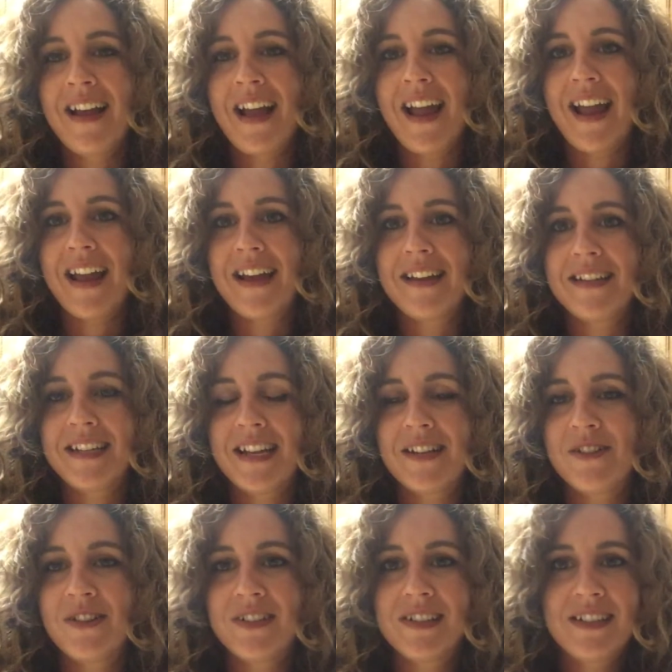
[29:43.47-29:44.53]
and
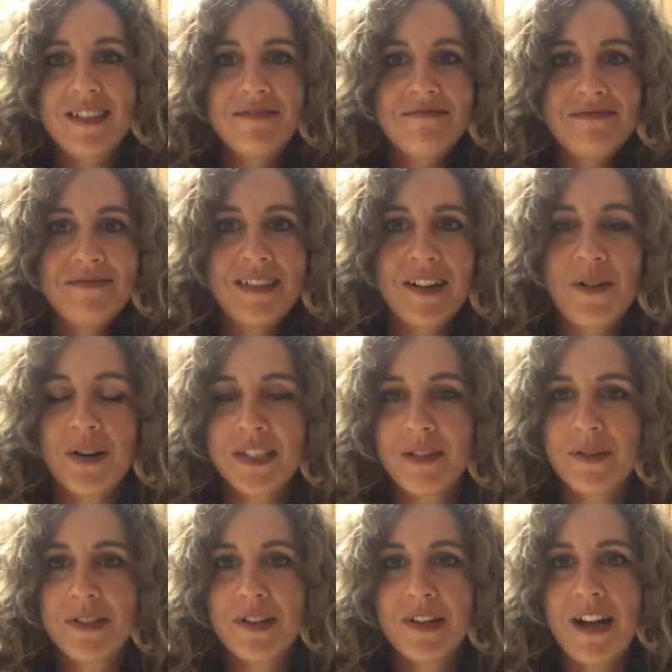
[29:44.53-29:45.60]
it just, of course, it
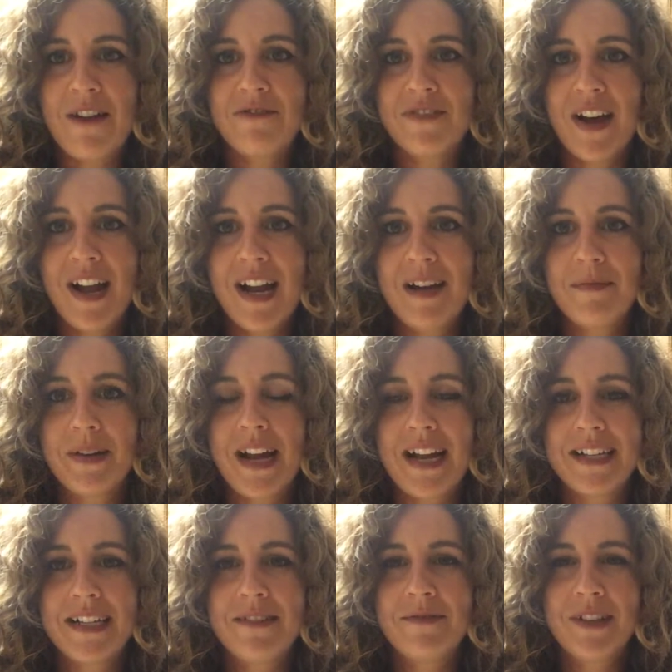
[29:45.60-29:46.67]
would turn out fine, but I
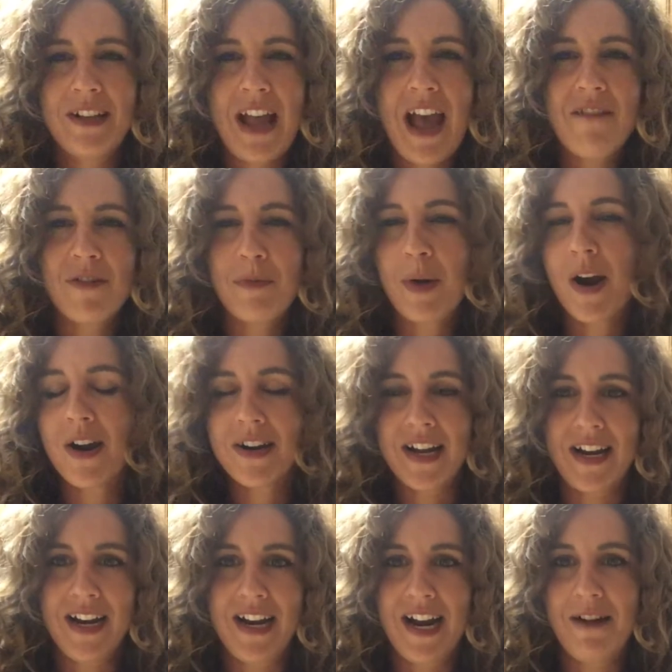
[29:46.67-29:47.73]
didn't really have a part
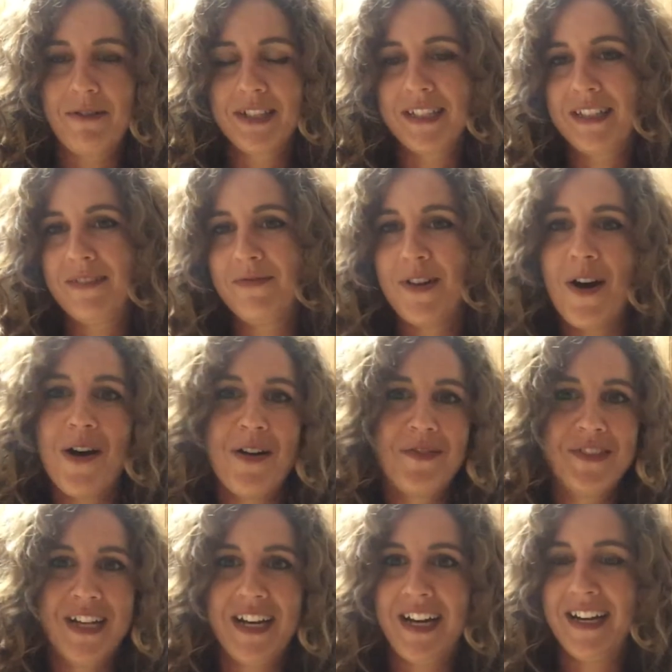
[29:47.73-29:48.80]
in it. I wasn't
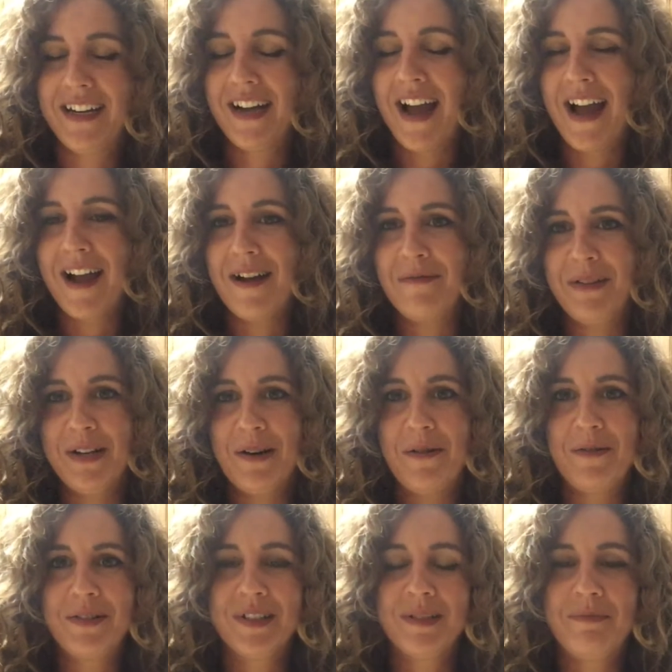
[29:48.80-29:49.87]
involved in it. You know,
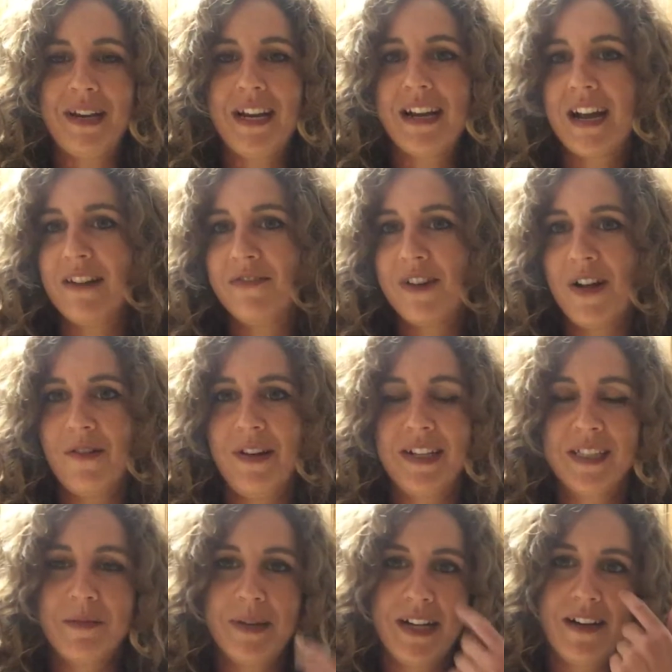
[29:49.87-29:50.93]
it was just me kind of following
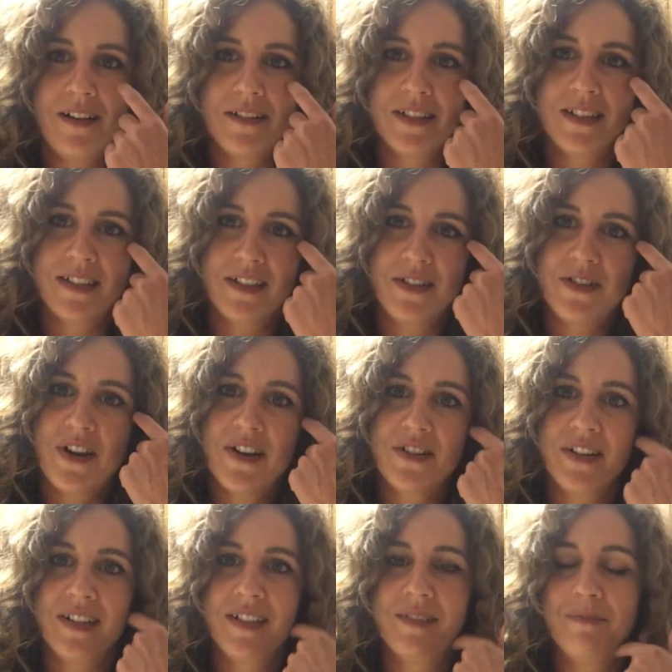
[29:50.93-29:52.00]
somebody else's
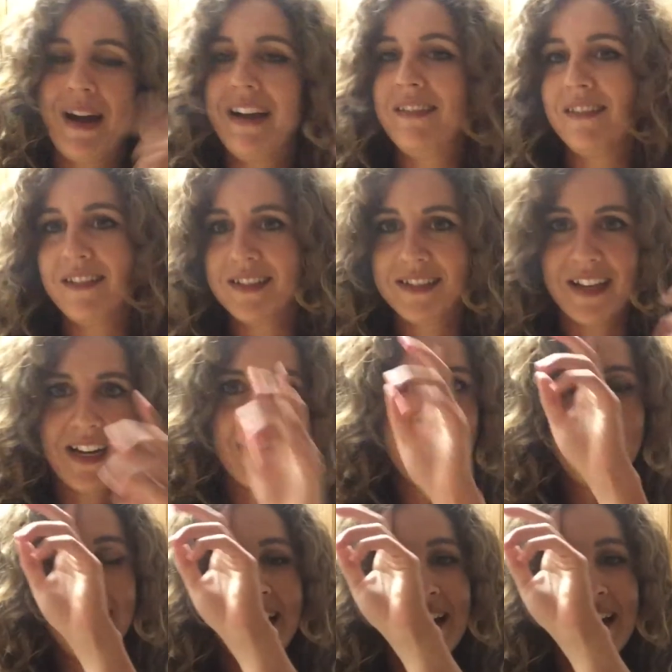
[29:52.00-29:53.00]
instructions mindlessly.